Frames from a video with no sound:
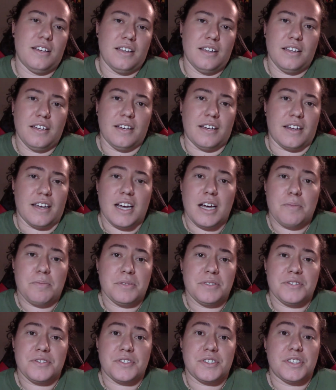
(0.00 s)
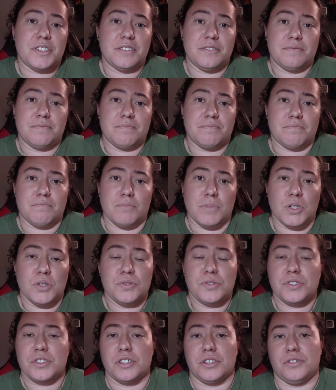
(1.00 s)
It happens in
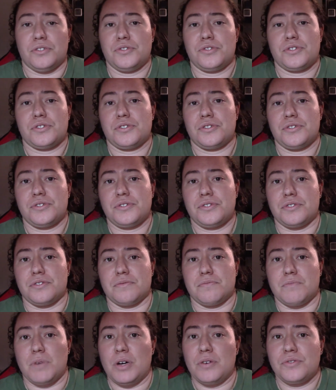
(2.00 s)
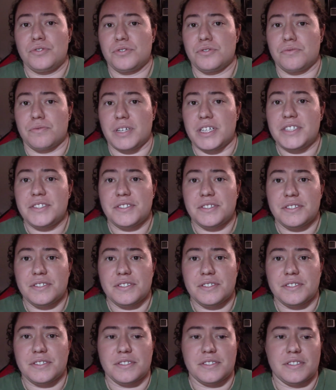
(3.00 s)
most cultures, and most
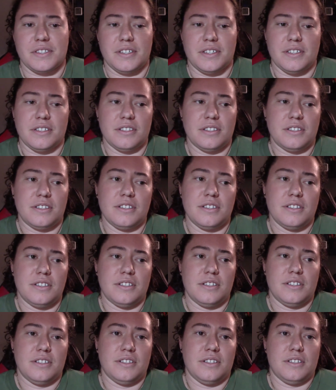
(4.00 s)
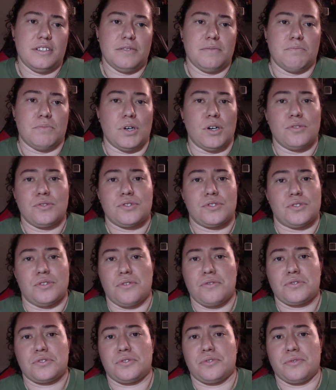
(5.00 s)
races, most
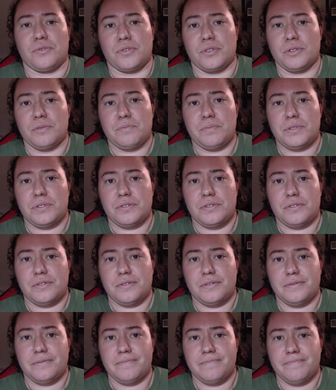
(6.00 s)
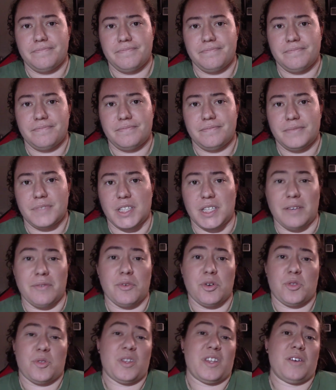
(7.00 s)
social groups,
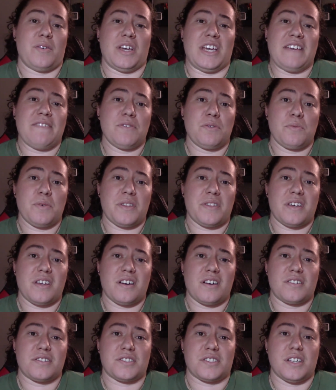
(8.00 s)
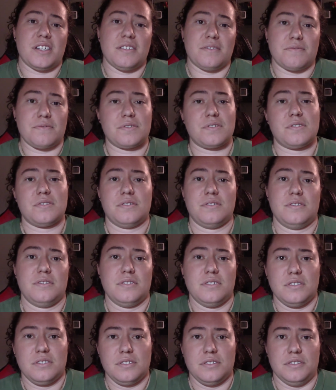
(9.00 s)
even within ourselves.
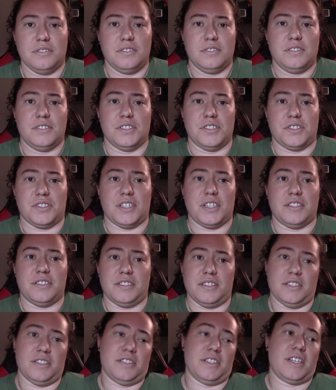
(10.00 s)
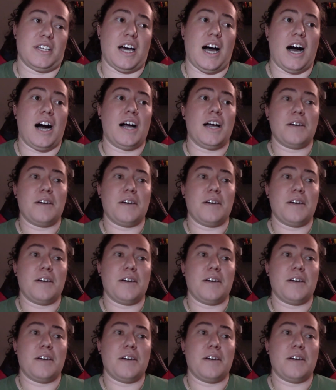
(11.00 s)
This idea that I